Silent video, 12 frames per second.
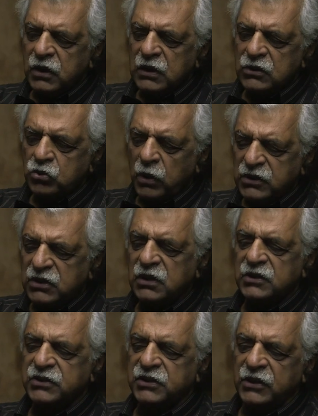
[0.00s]
the
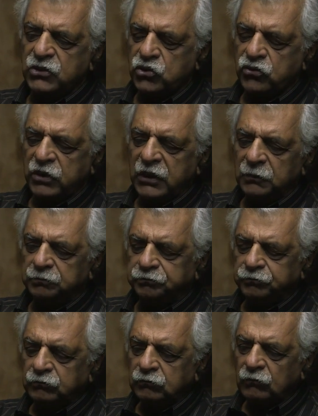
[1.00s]
20th century,
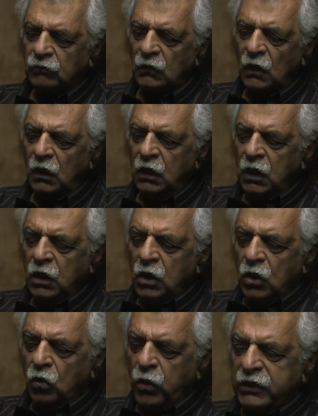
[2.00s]

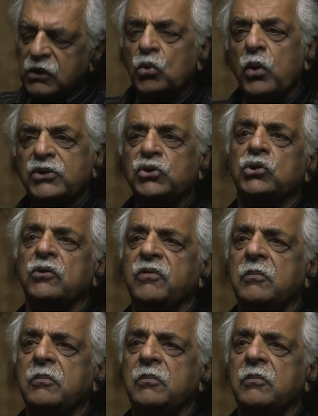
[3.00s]
when the question of